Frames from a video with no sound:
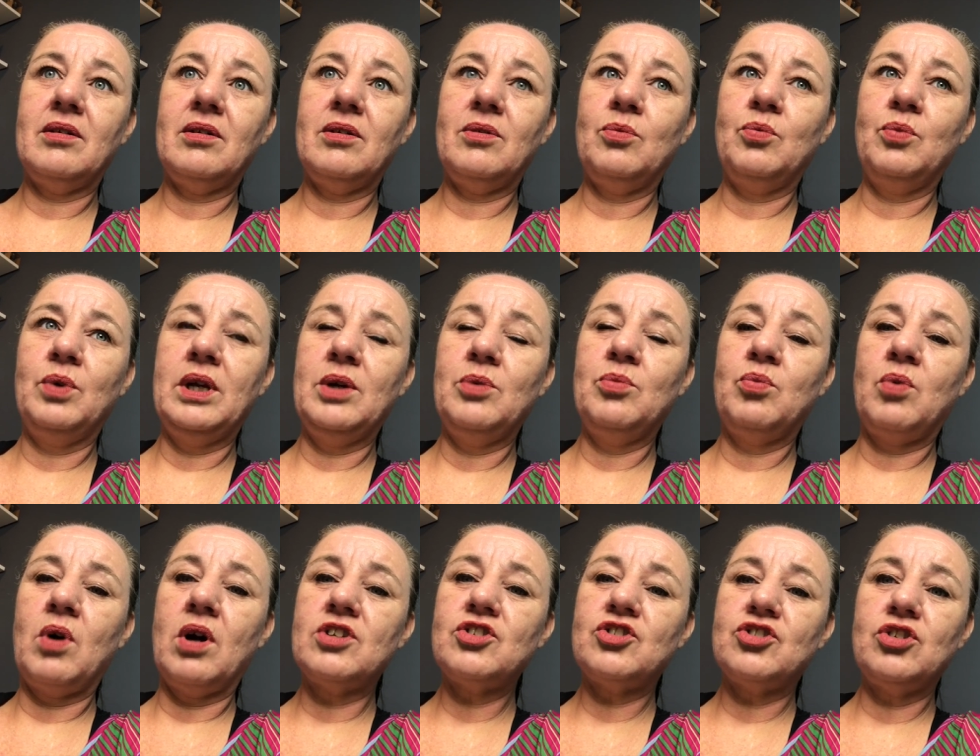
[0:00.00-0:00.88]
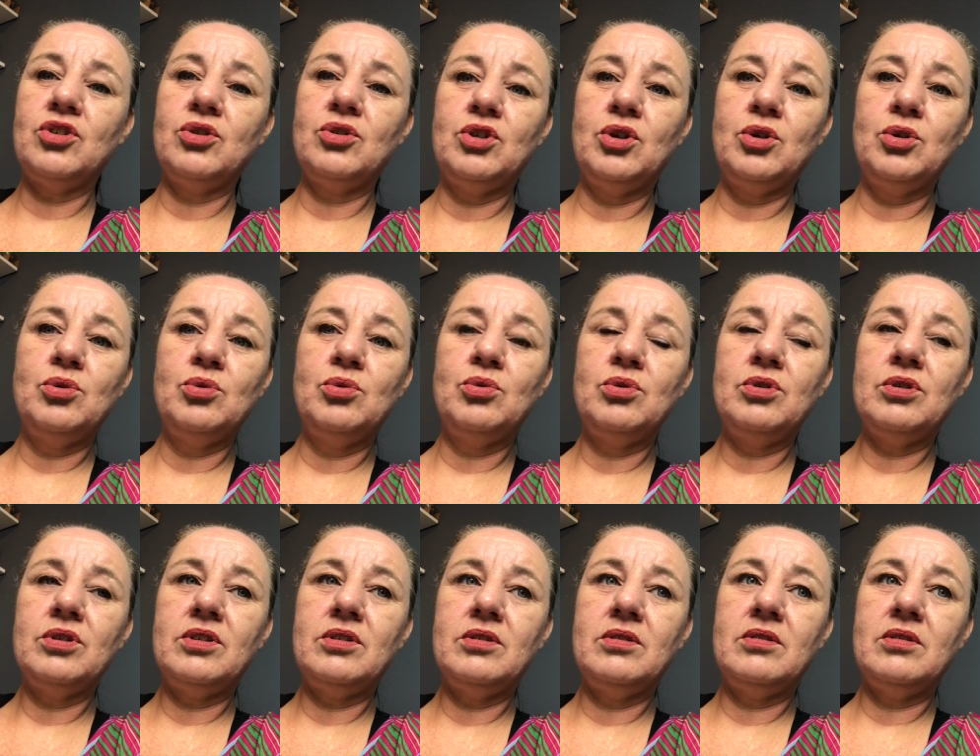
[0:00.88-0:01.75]
we want to do
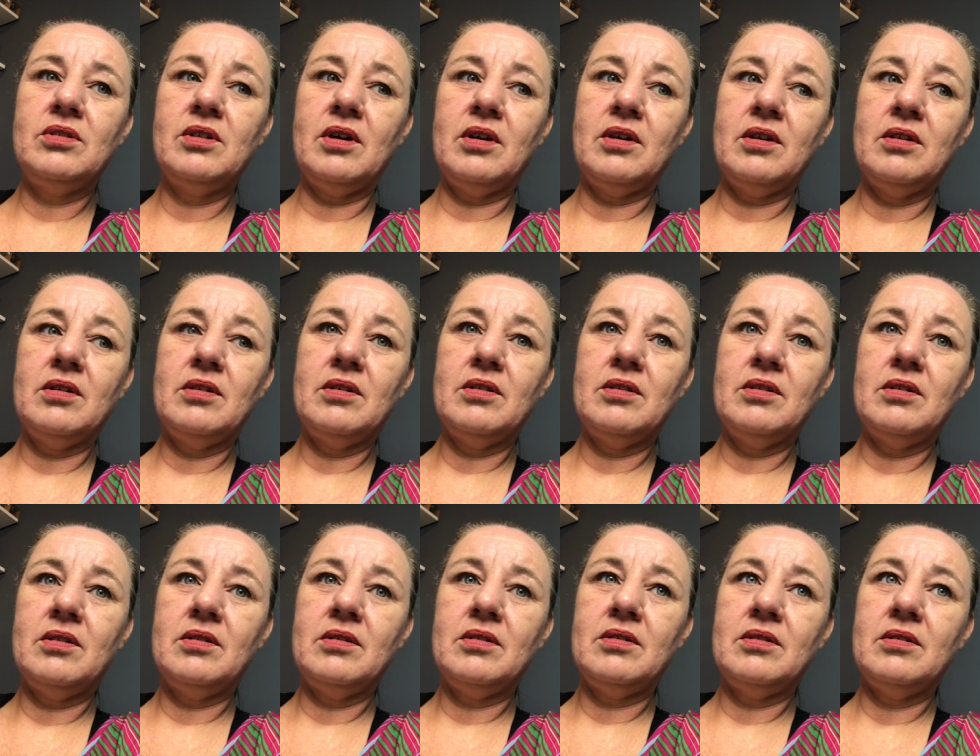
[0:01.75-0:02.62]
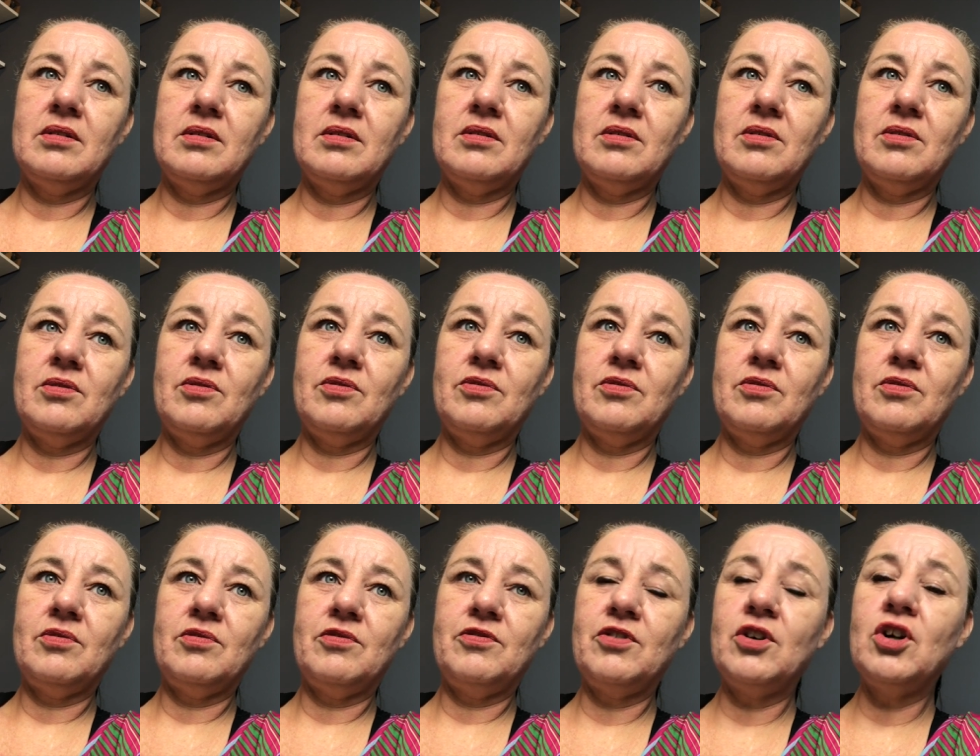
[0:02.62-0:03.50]
the
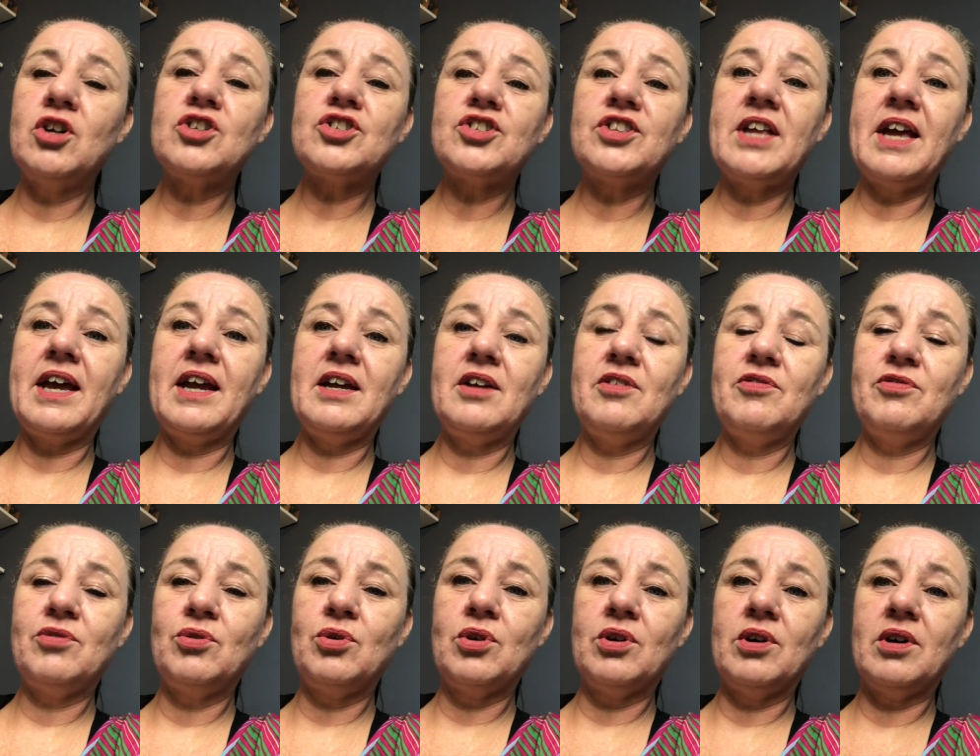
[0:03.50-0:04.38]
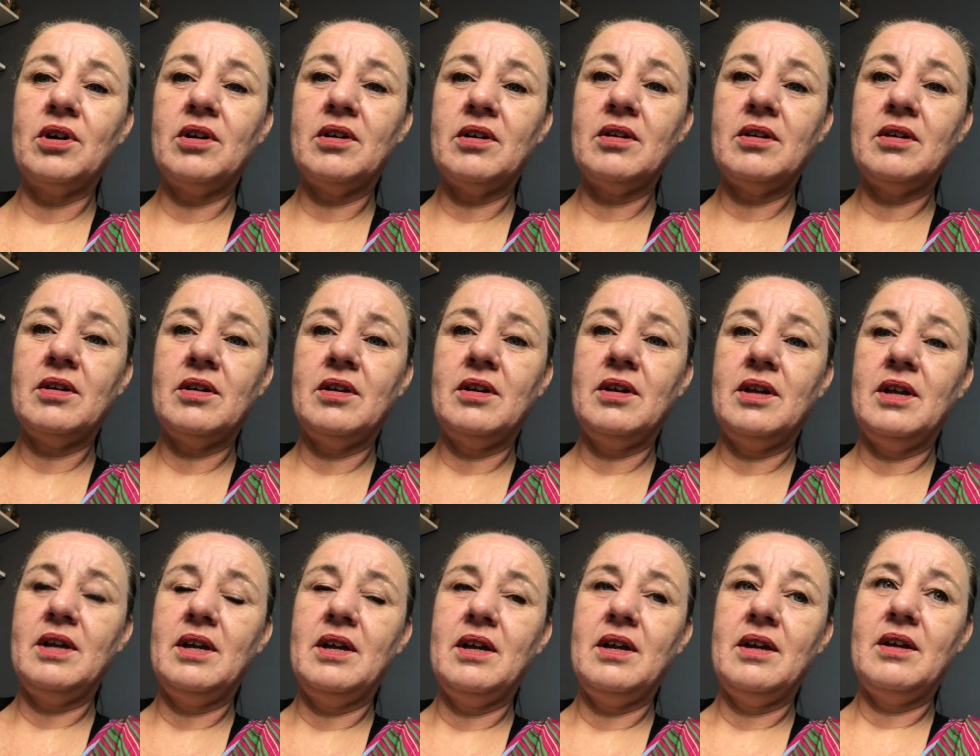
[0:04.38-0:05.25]
first day for
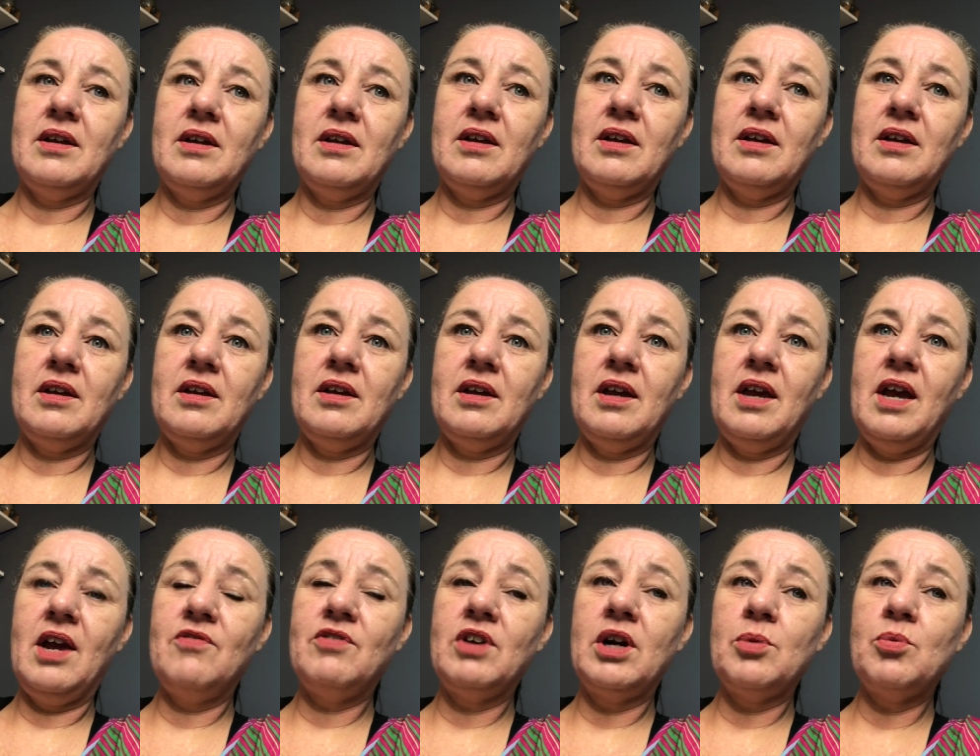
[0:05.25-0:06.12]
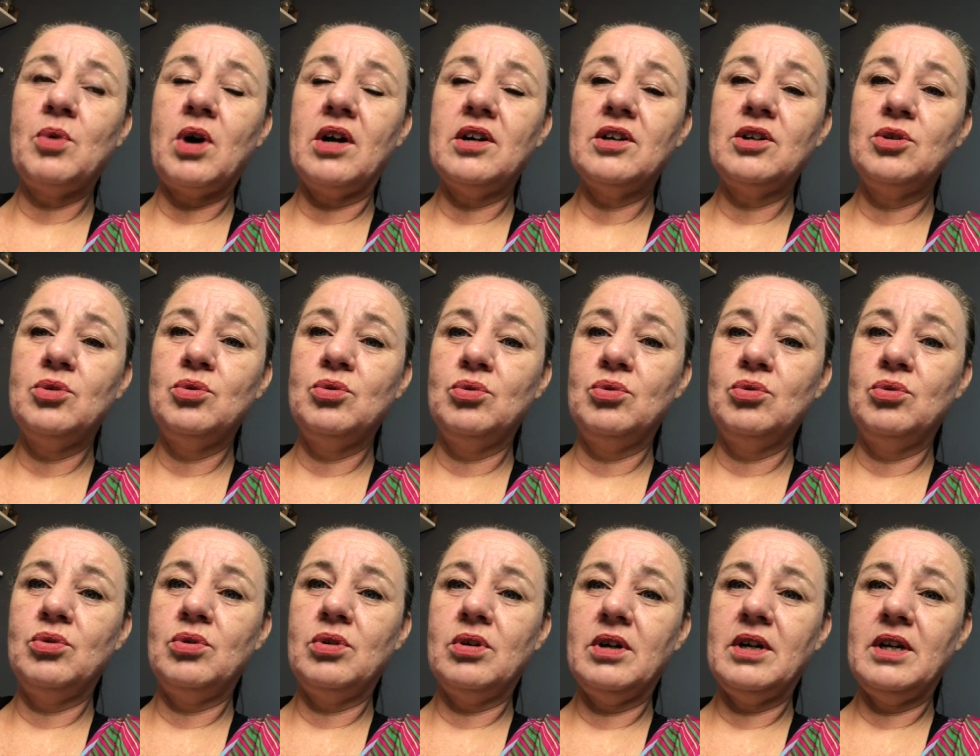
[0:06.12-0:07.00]
everyone who
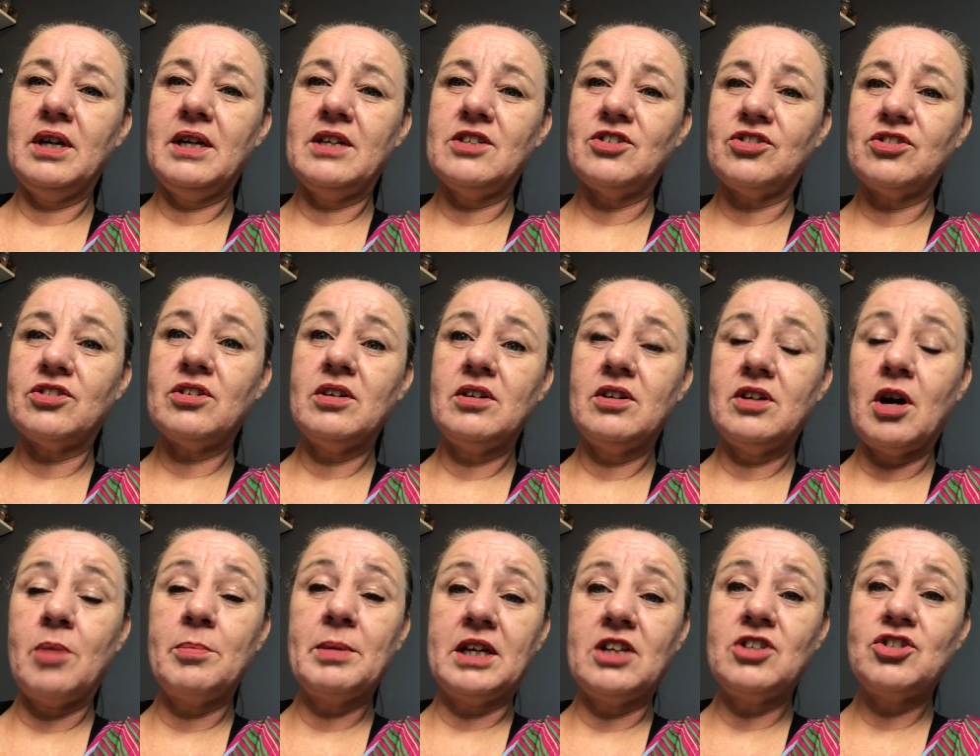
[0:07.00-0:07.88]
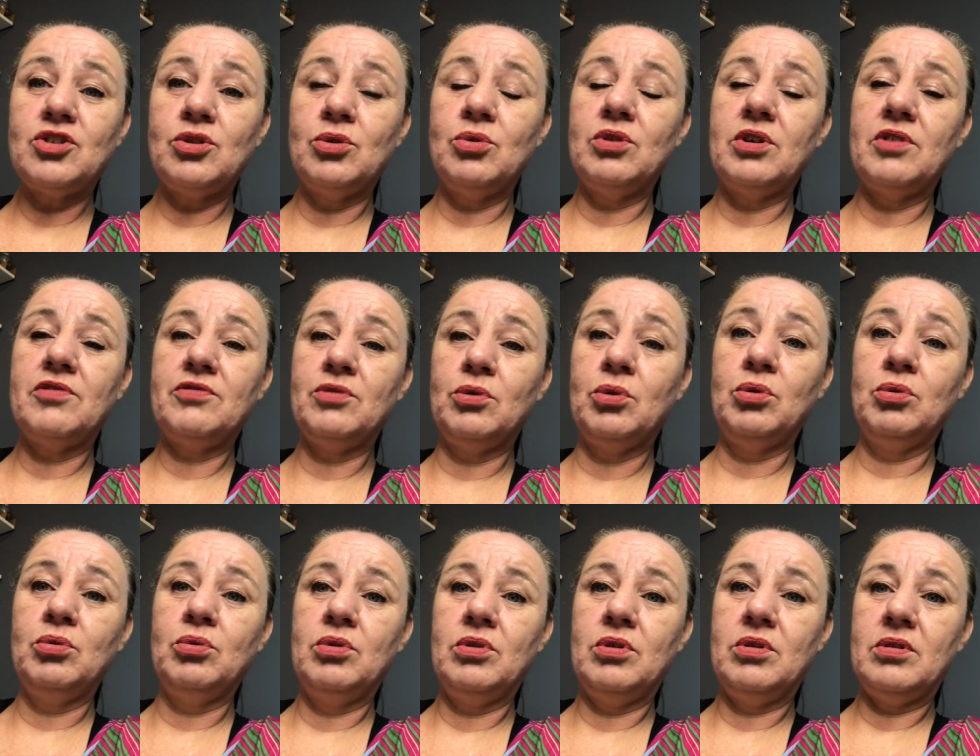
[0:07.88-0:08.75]
is coming to the
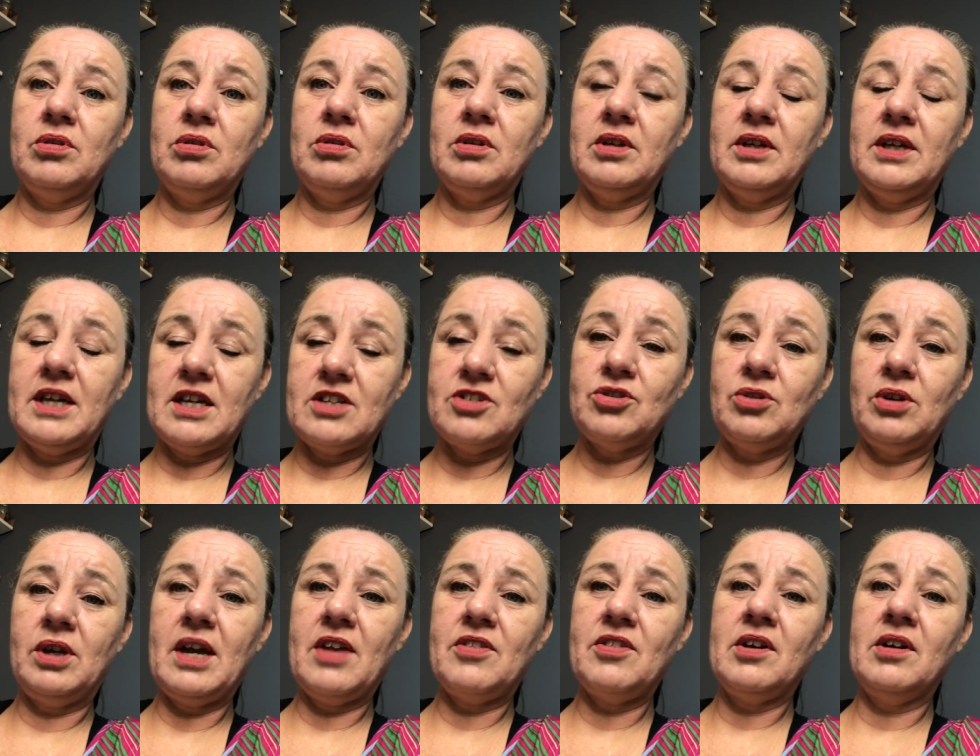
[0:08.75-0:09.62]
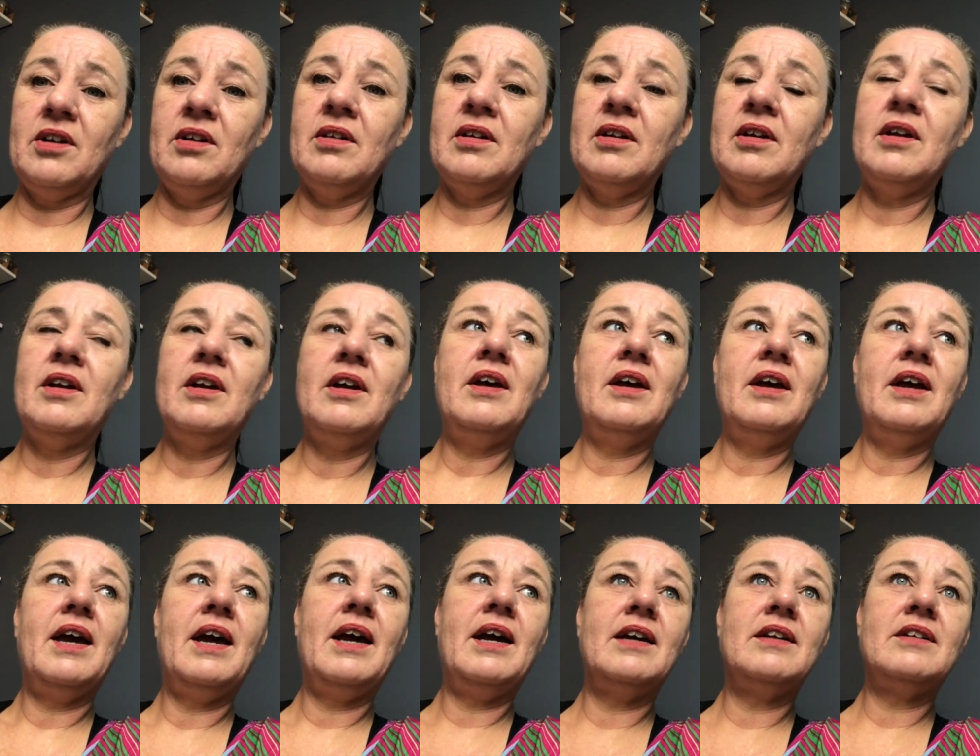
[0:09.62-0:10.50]
full get together,
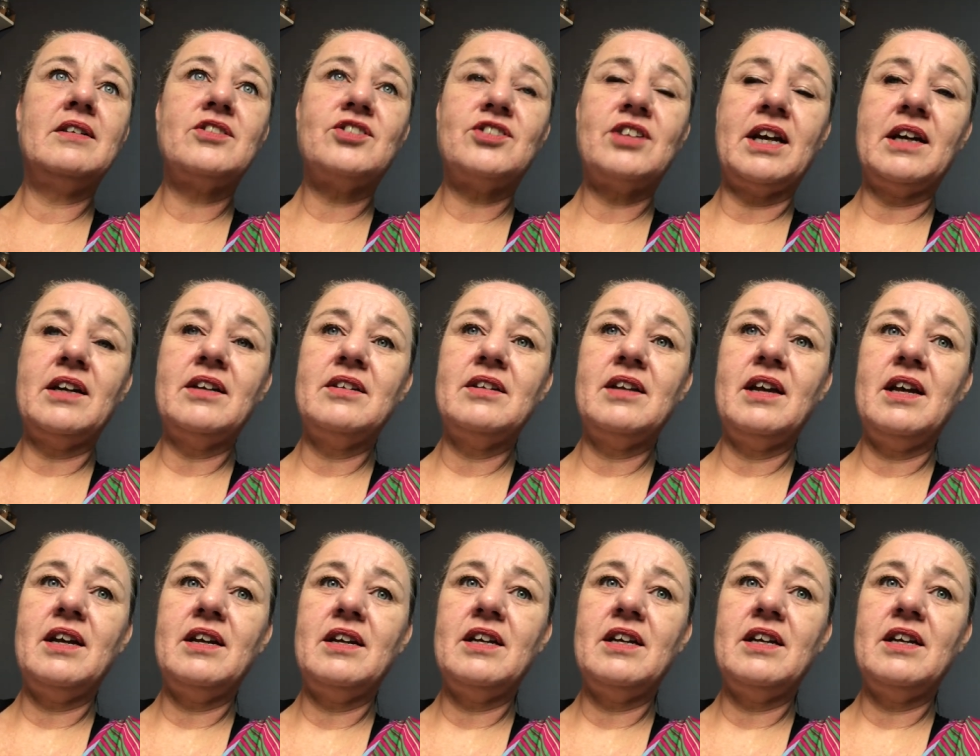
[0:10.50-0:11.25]
and the second day